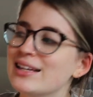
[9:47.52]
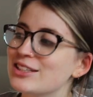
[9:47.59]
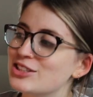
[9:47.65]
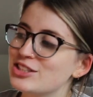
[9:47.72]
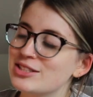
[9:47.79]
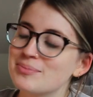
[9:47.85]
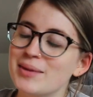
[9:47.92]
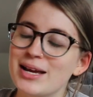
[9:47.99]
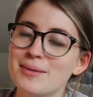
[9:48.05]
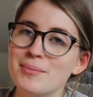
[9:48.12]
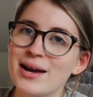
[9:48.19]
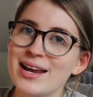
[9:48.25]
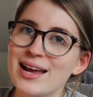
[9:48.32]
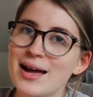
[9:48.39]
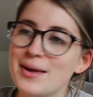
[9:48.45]
just made
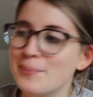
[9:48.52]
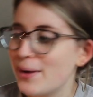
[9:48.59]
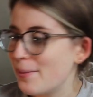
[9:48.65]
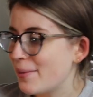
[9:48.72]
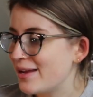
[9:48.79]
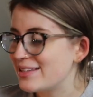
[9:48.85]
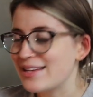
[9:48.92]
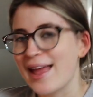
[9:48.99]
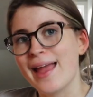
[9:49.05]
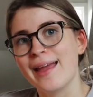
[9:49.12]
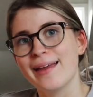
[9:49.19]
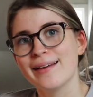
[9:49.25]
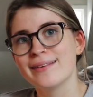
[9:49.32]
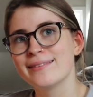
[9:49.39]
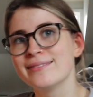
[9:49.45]
my
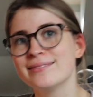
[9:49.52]
day,